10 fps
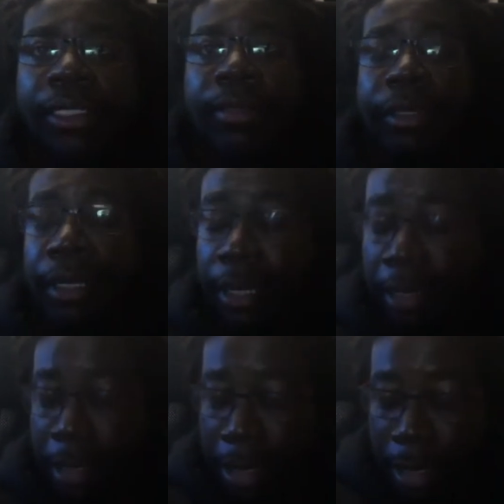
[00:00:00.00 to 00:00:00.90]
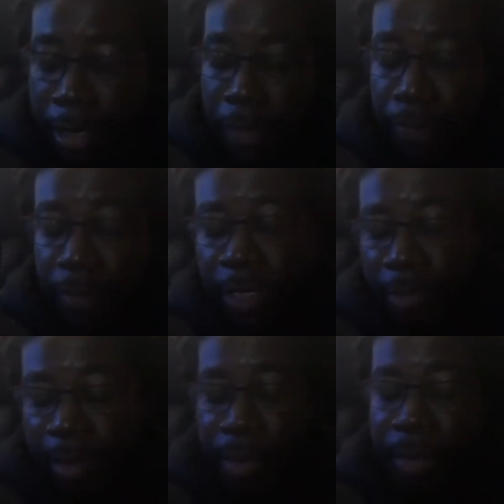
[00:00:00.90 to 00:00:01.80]
now. Just
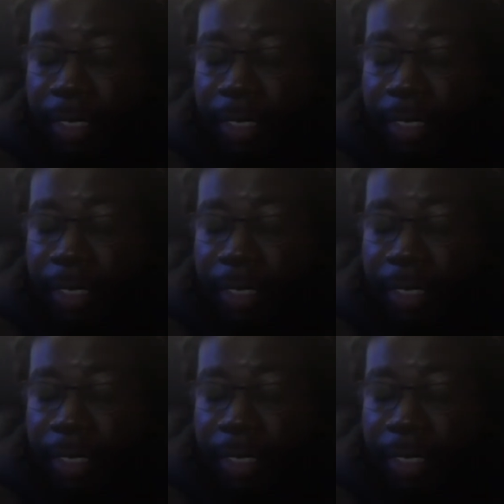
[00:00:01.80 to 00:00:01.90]
remember,